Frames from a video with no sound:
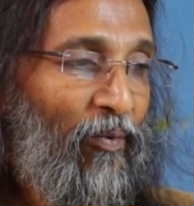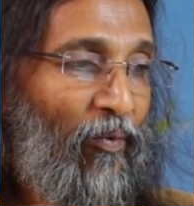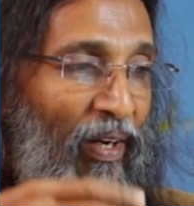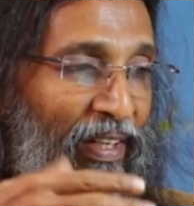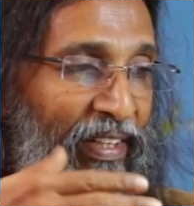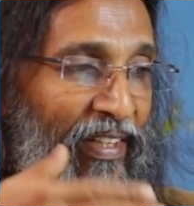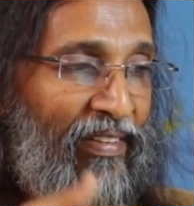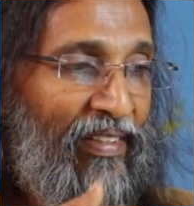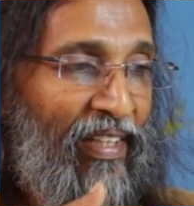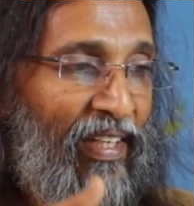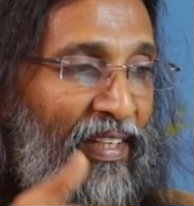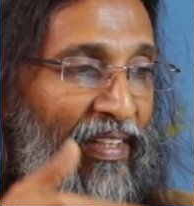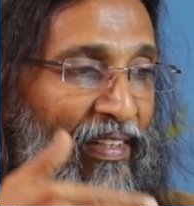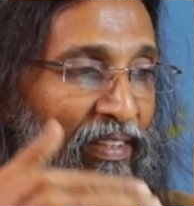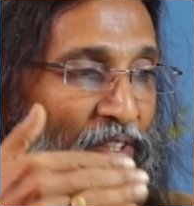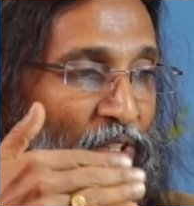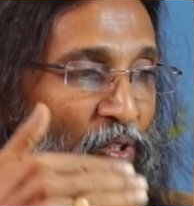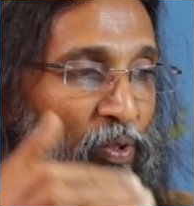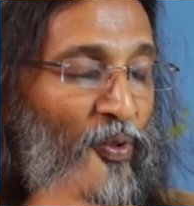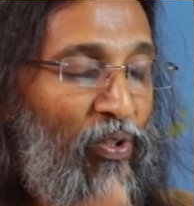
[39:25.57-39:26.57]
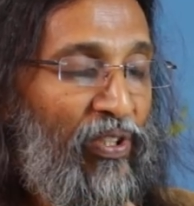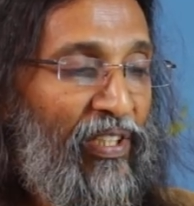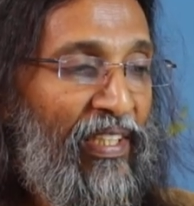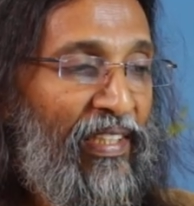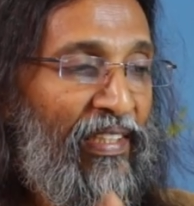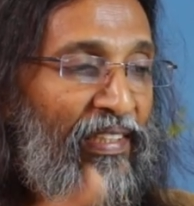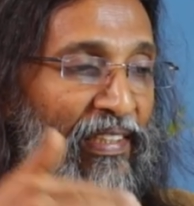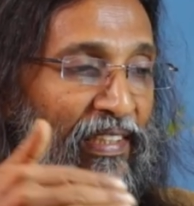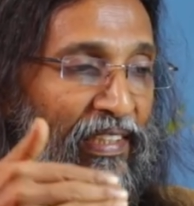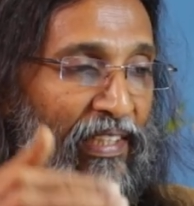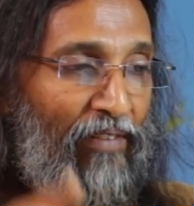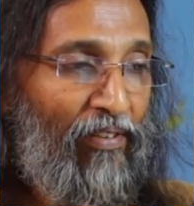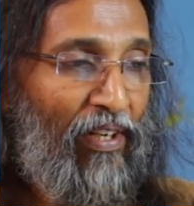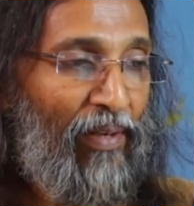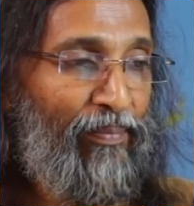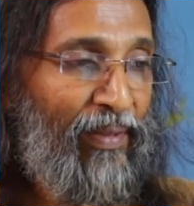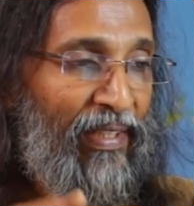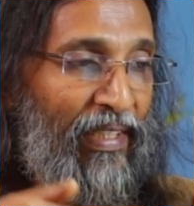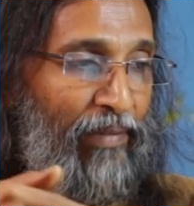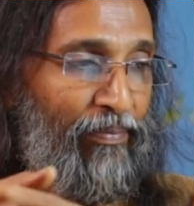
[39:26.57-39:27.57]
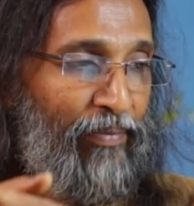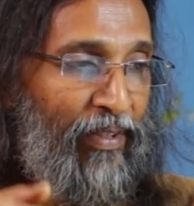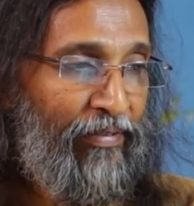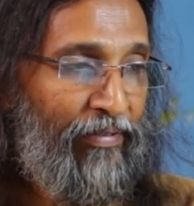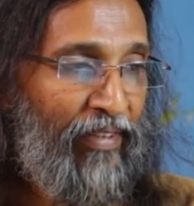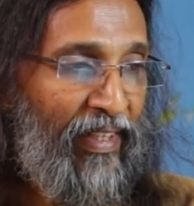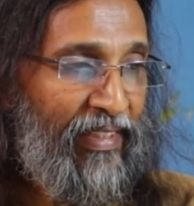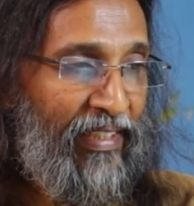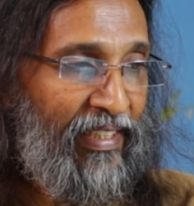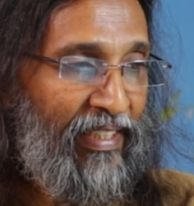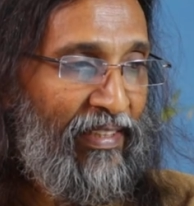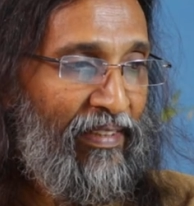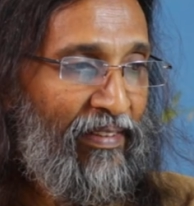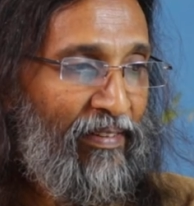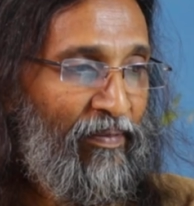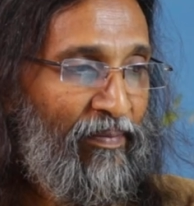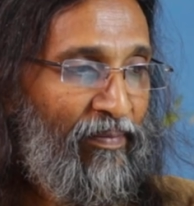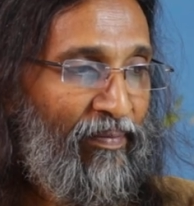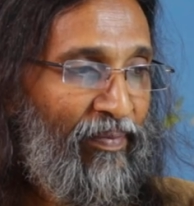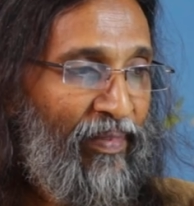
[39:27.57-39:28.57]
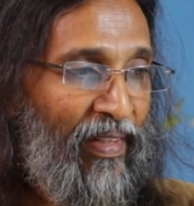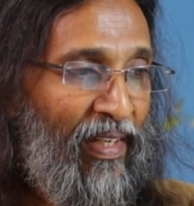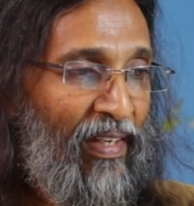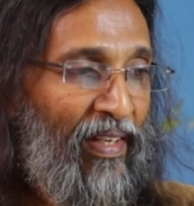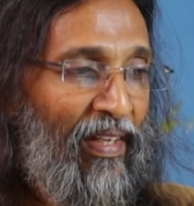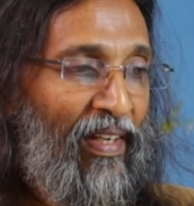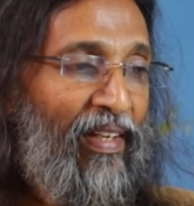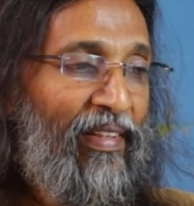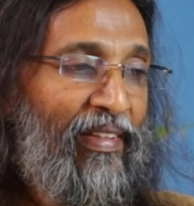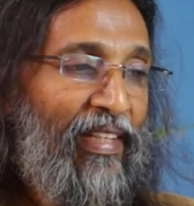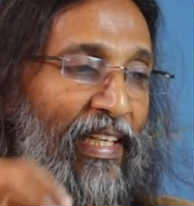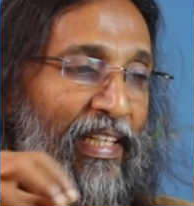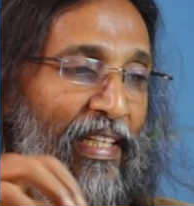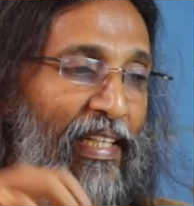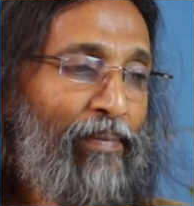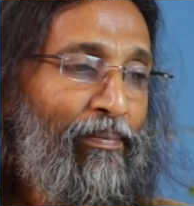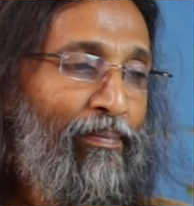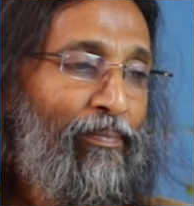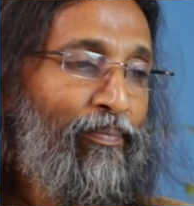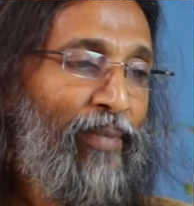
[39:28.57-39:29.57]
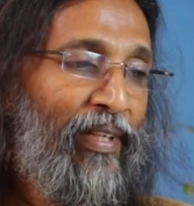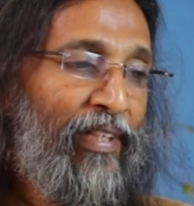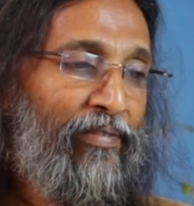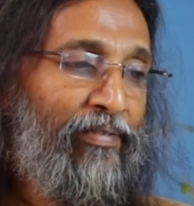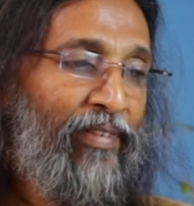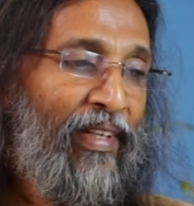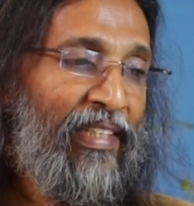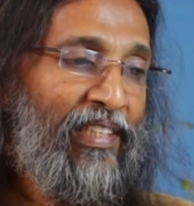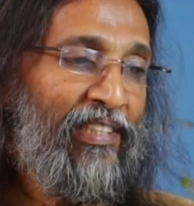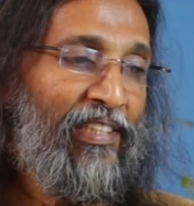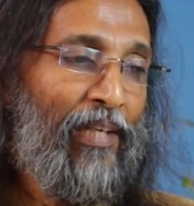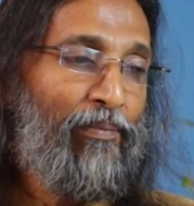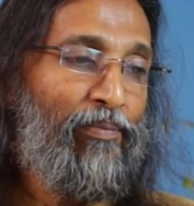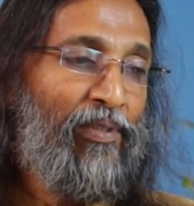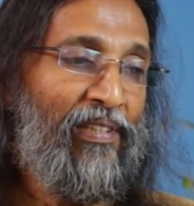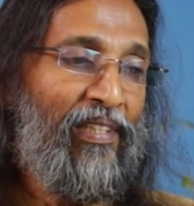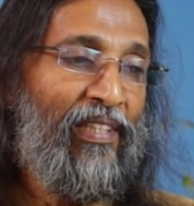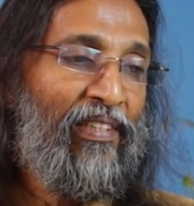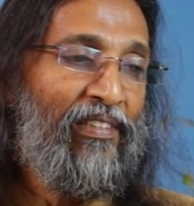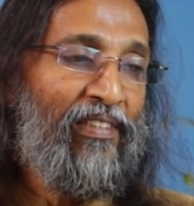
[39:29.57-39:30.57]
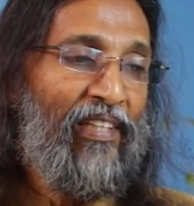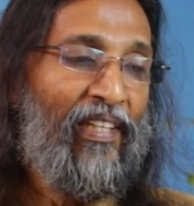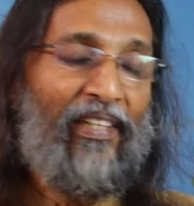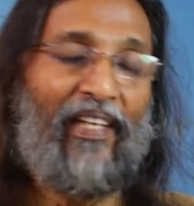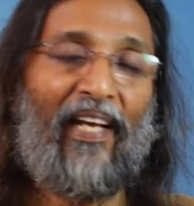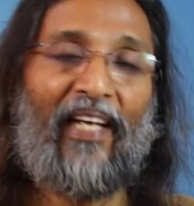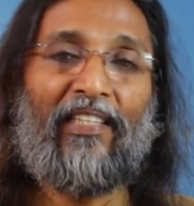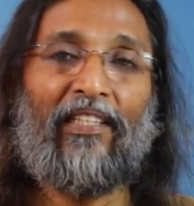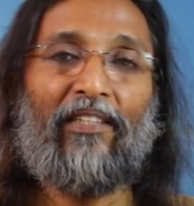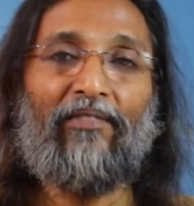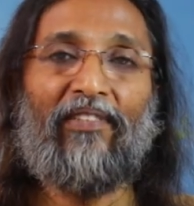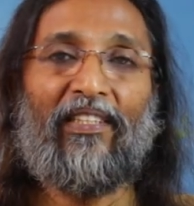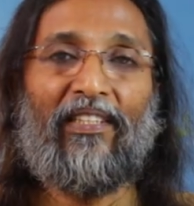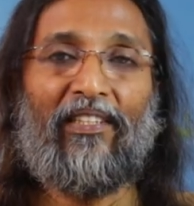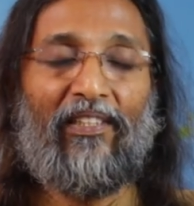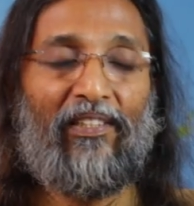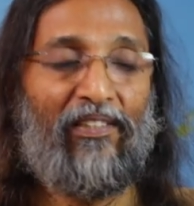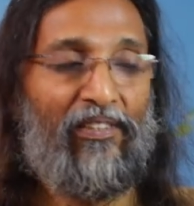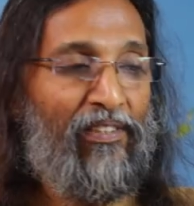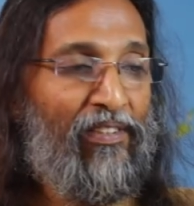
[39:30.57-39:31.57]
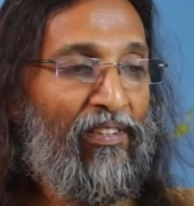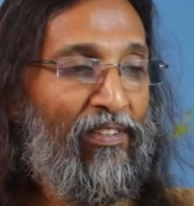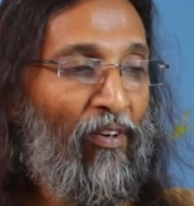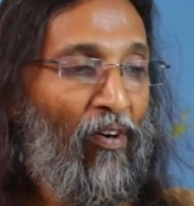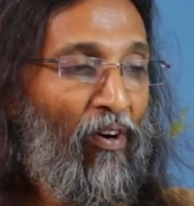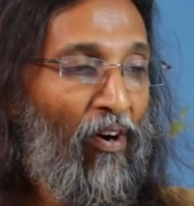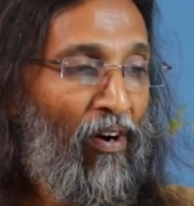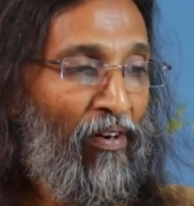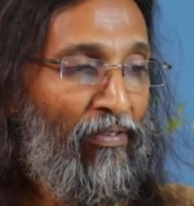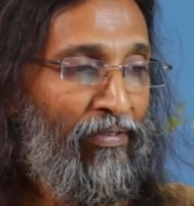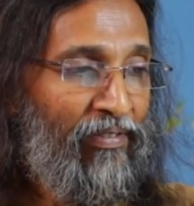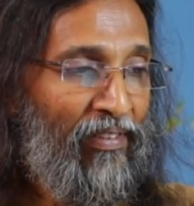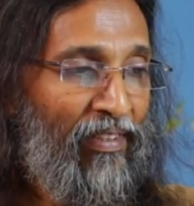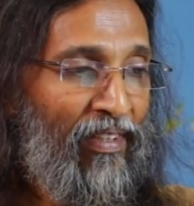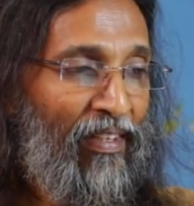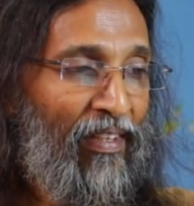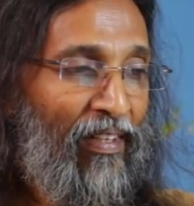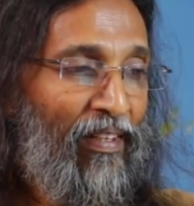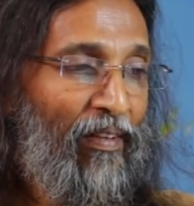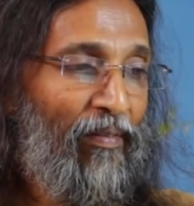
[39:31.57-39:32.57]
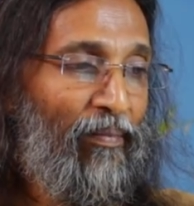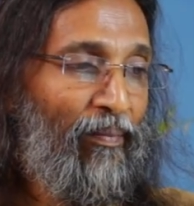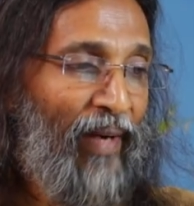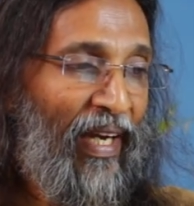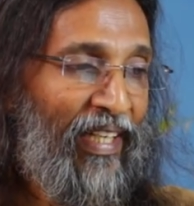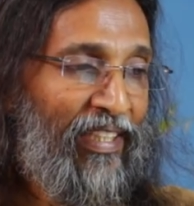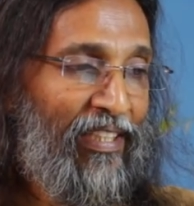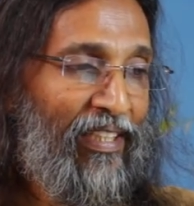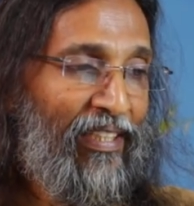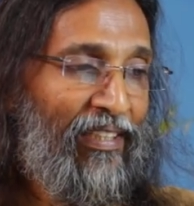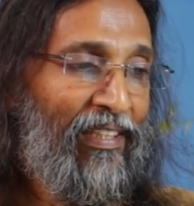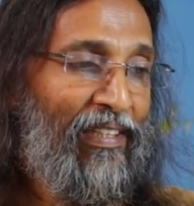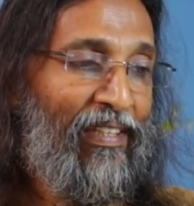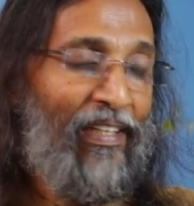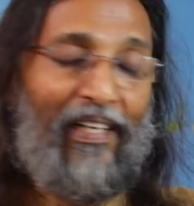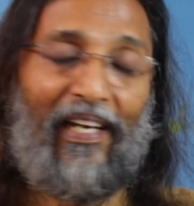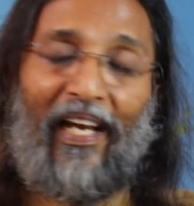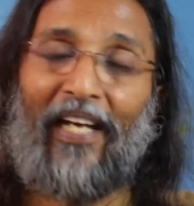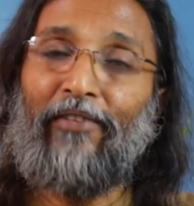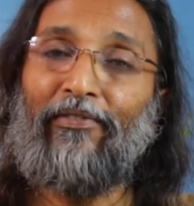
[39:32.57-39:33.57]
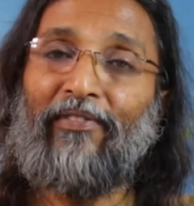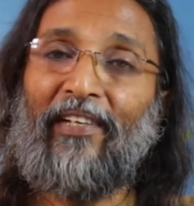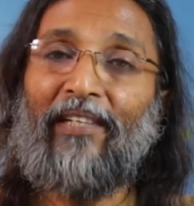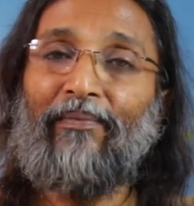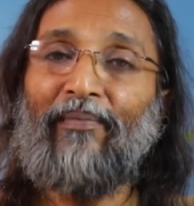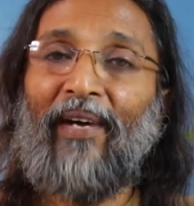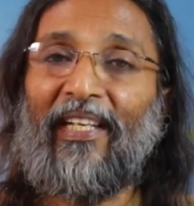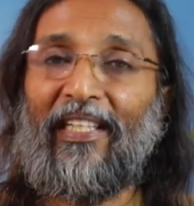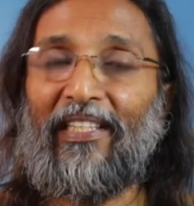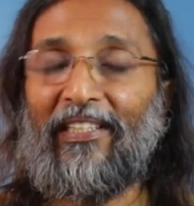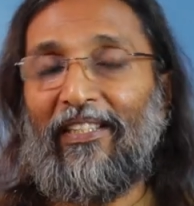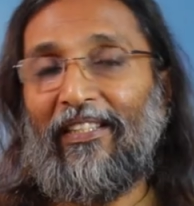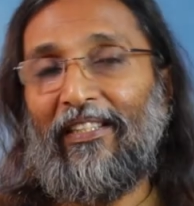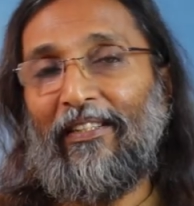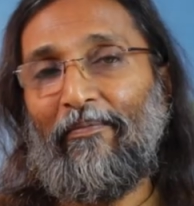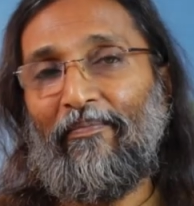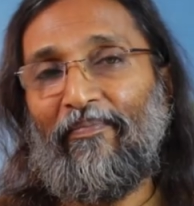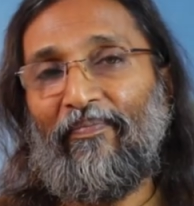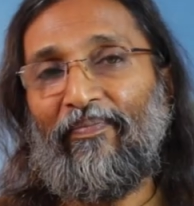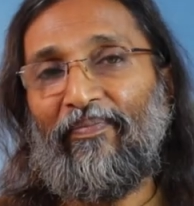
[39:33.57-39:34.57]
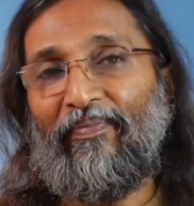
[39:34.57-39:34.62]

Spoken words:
What are they using, developing, and perfecting? The imperfect substance and activities of matter, life, and mind.